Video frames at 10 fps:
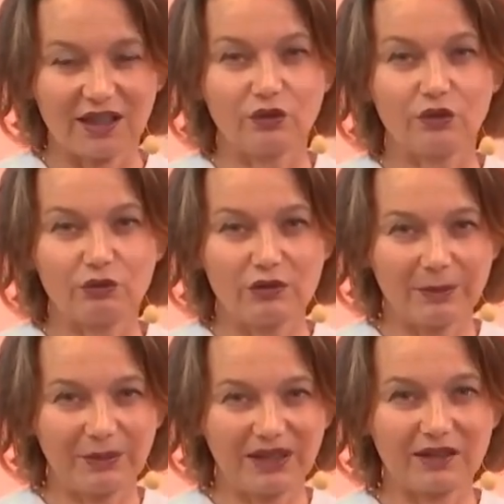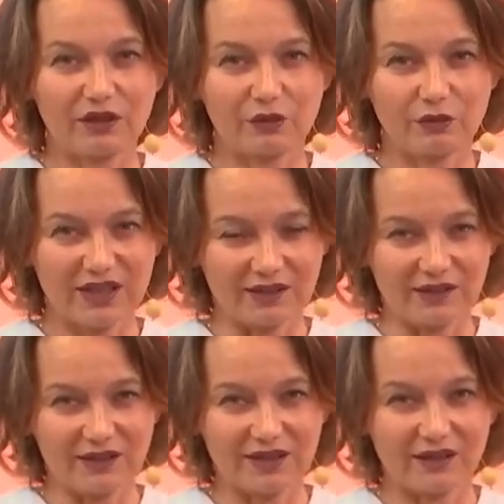and rapid
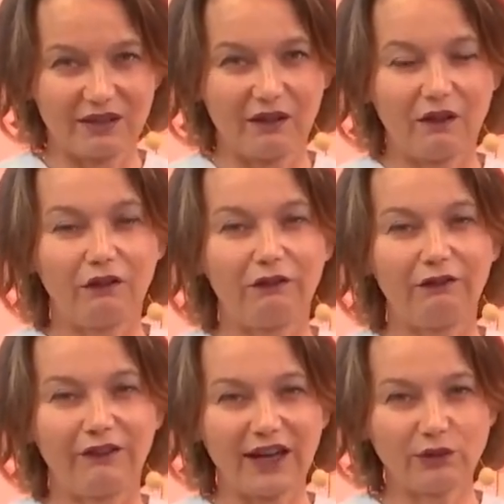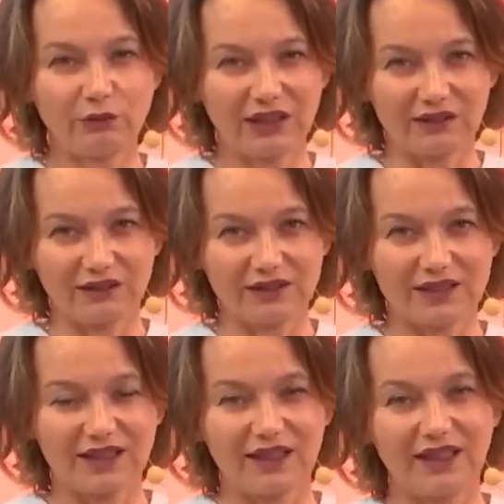results of fine
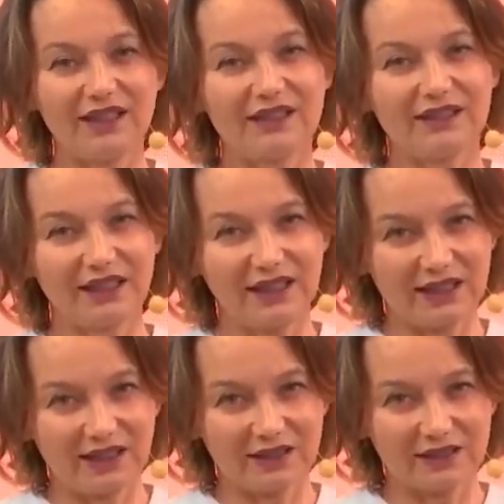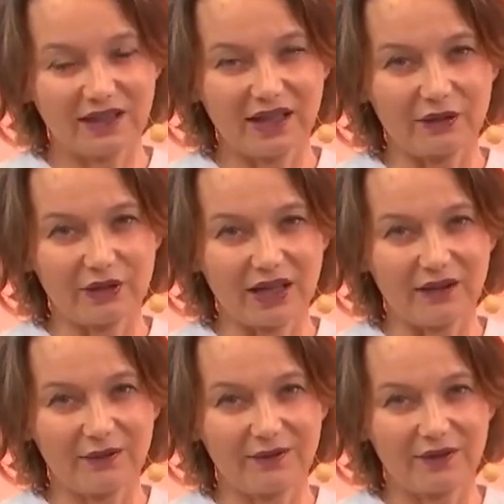wrinkles in delicate
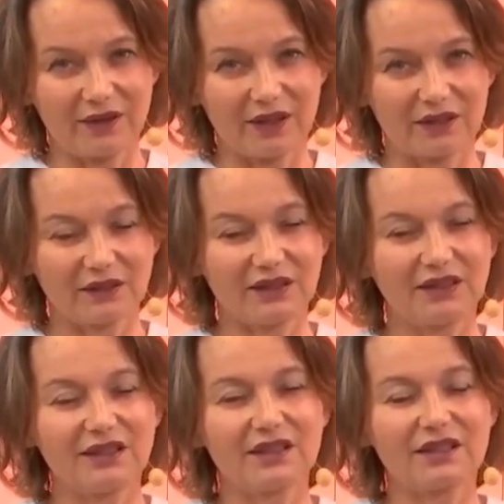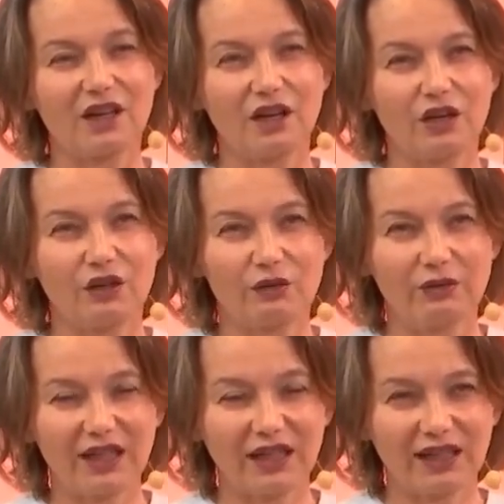area. So it is
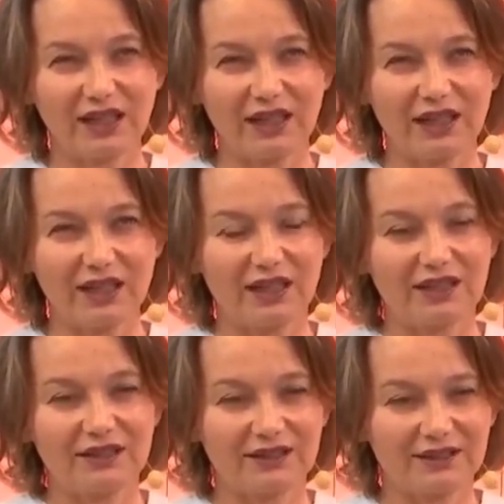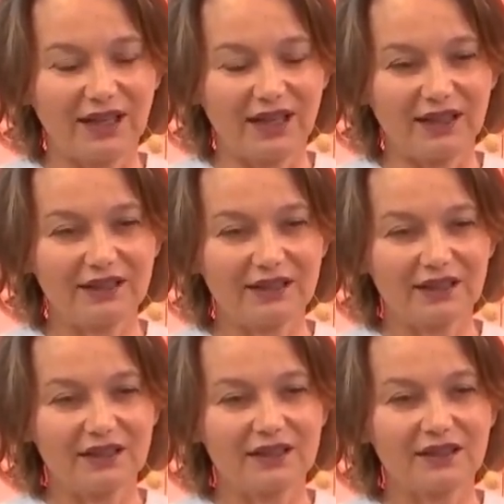really designed,
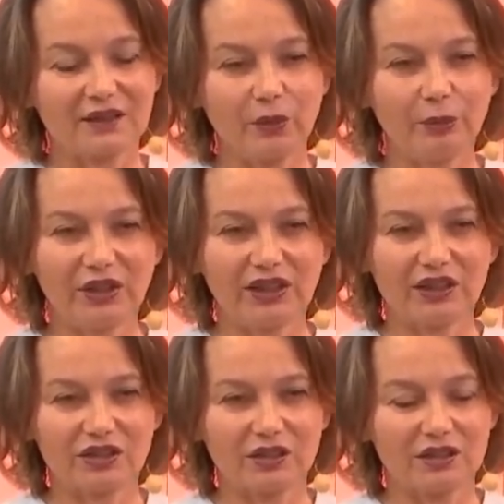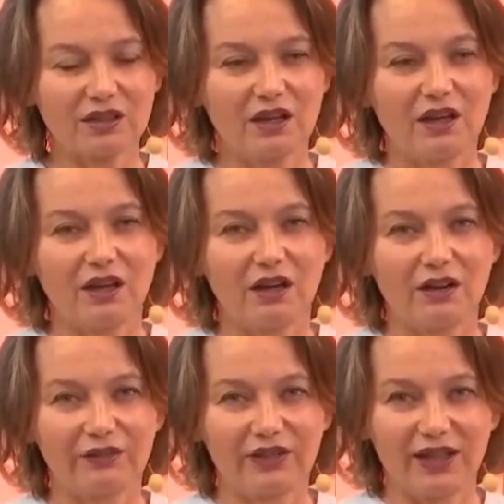this combination
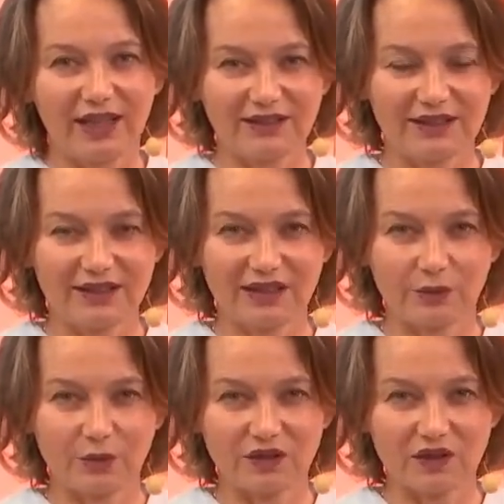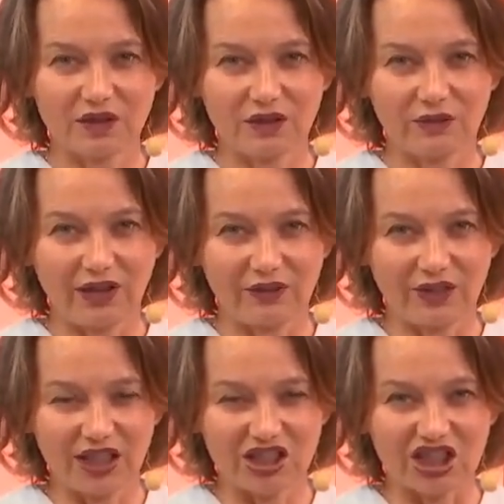of NCTF
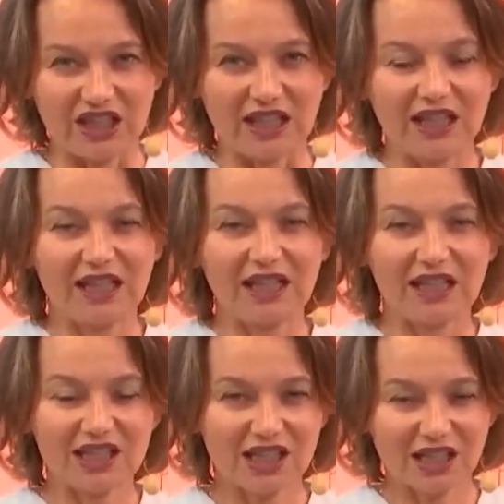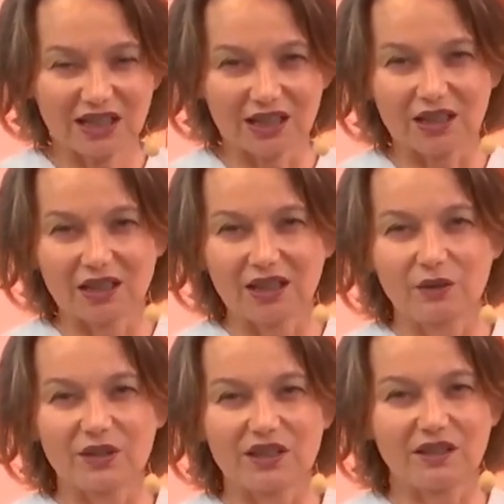135HA injected
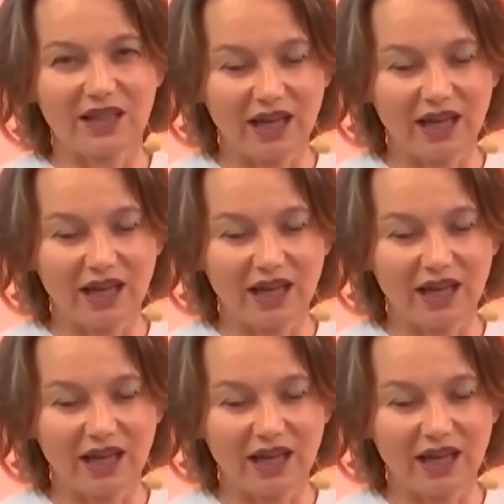with the